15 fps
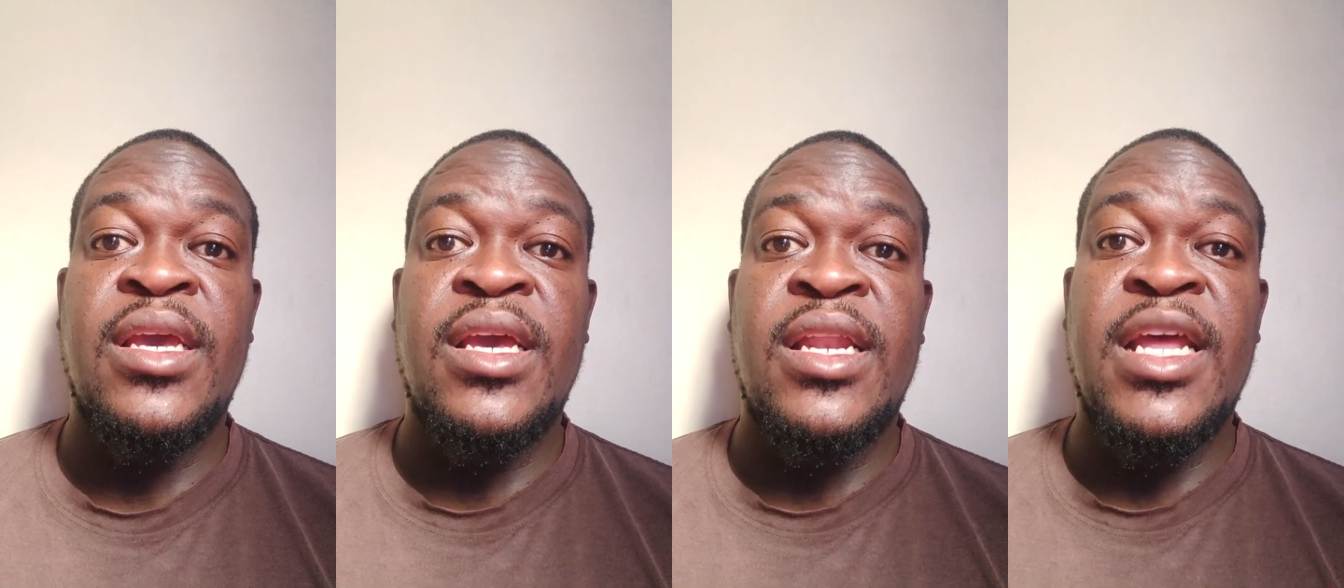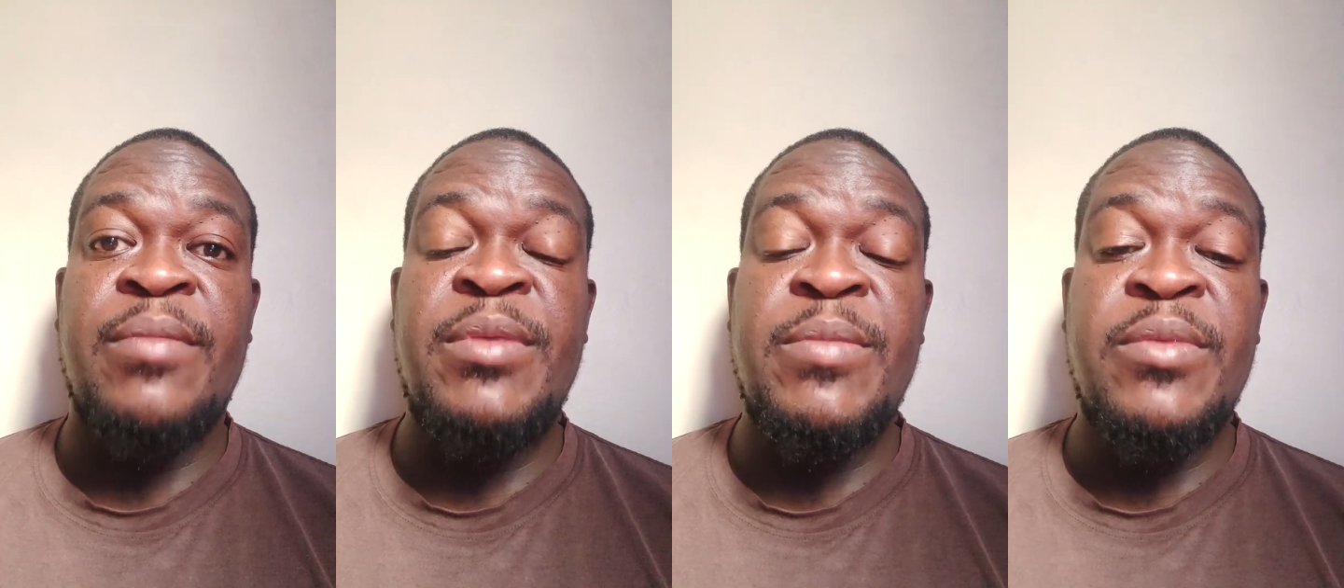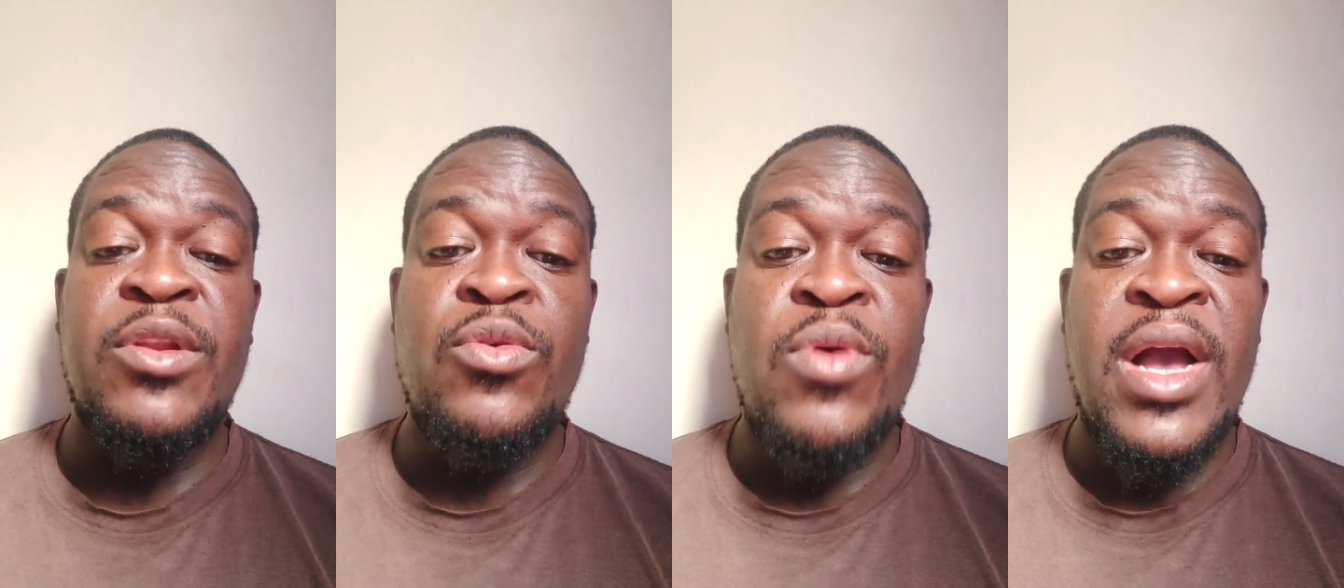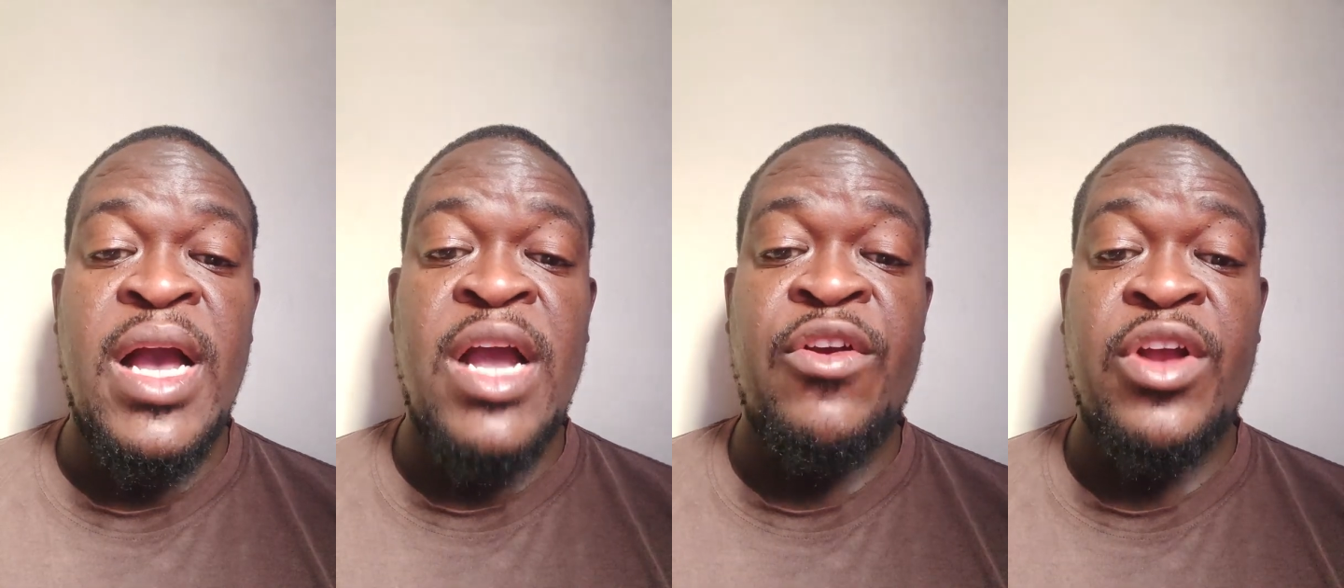that people who
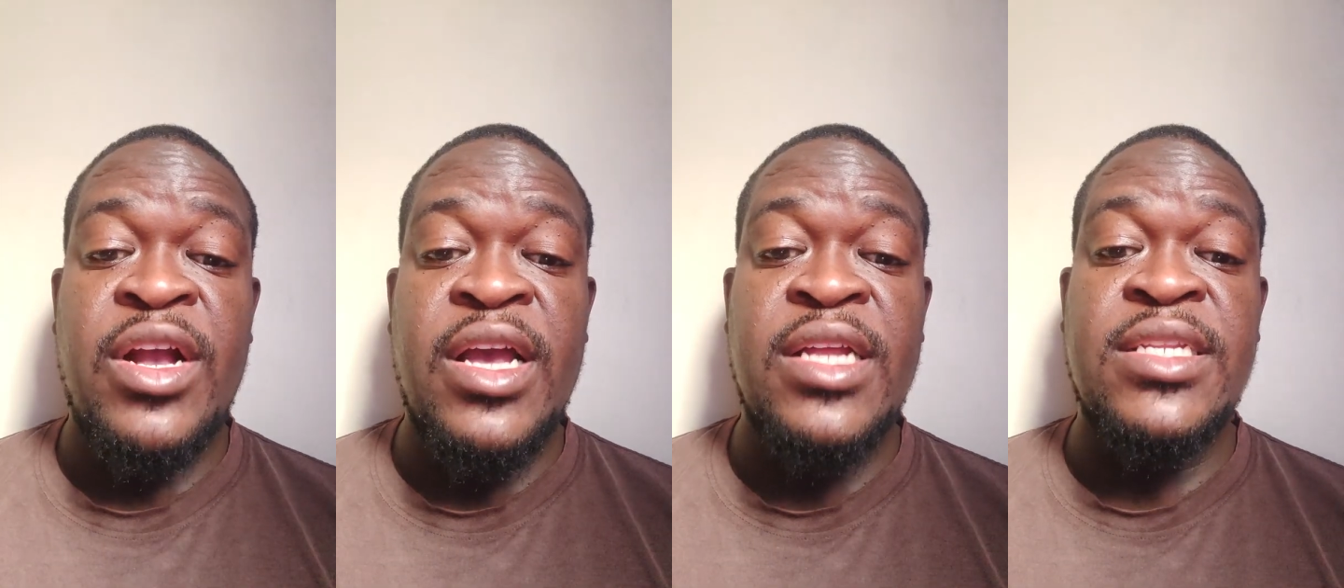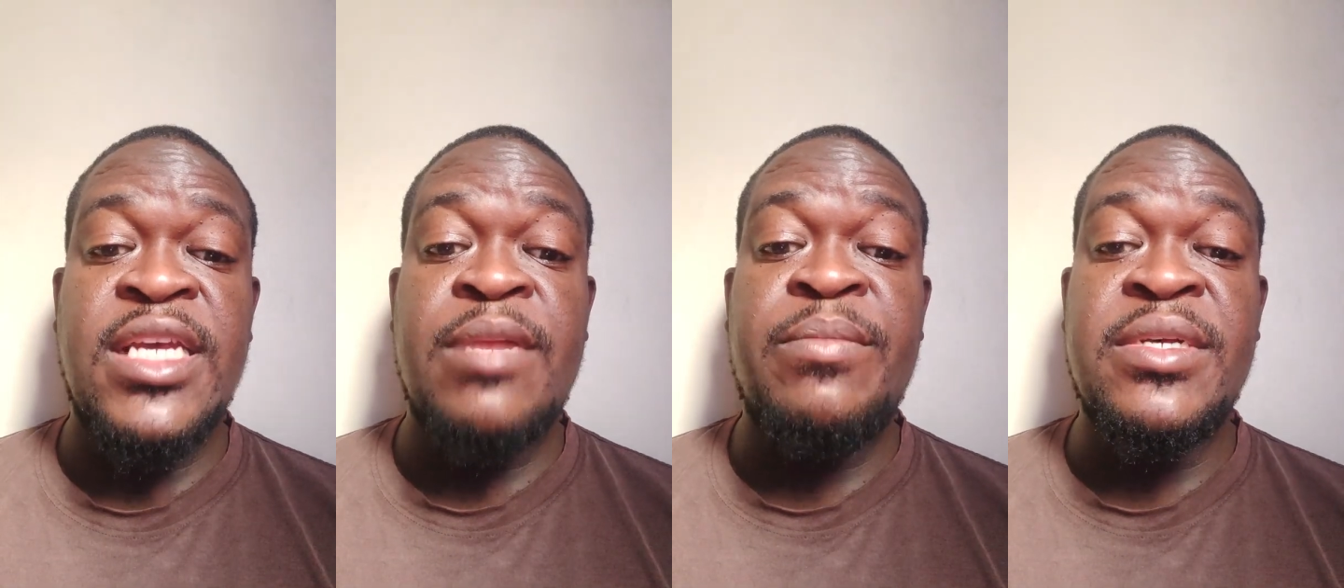are arrogant and